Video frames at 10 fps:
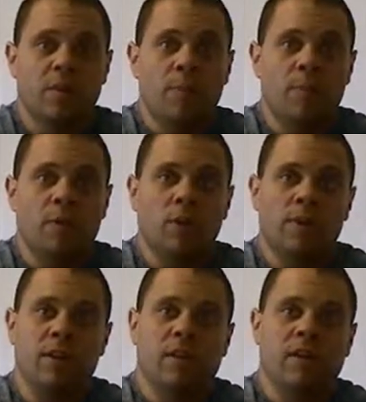People come
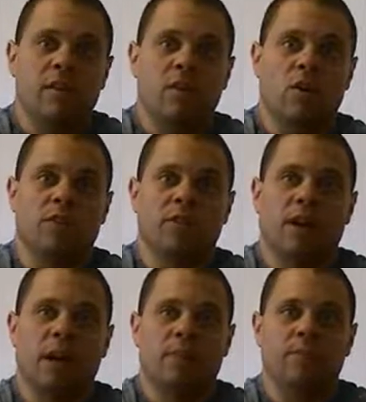into the clinic all the
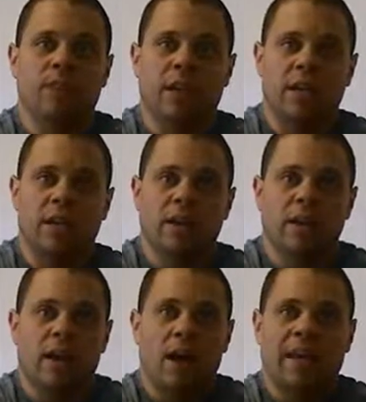time saying,
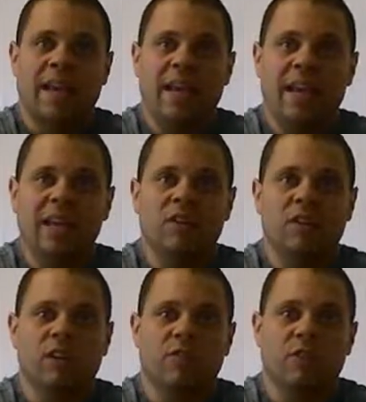I can't
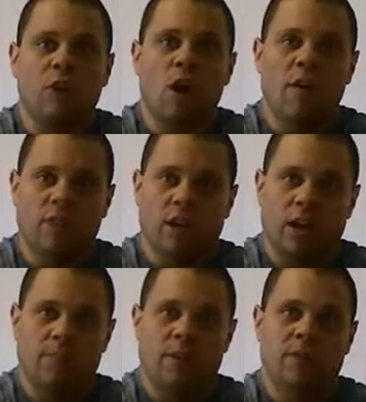even lift a coffee
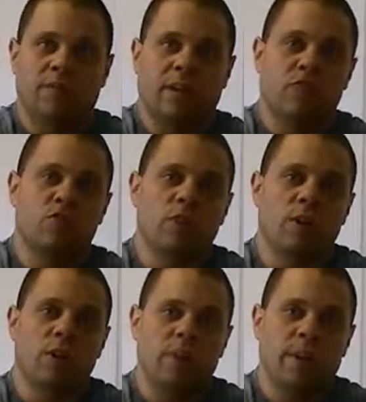cup because I've got so
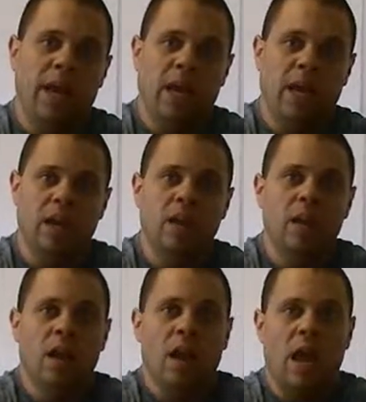much pain
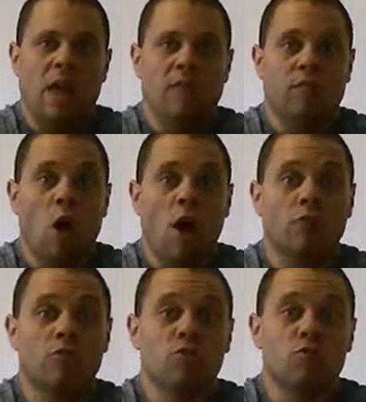and I've
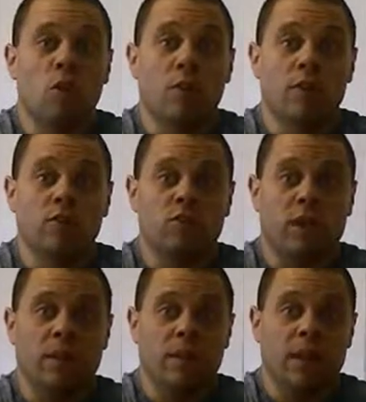lost so much
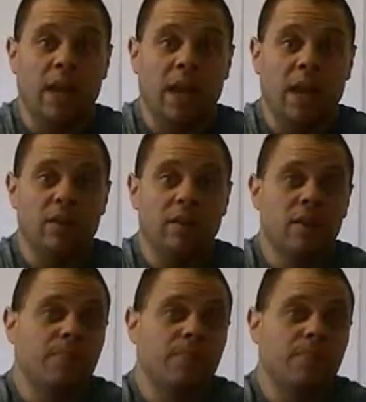strength in my hand.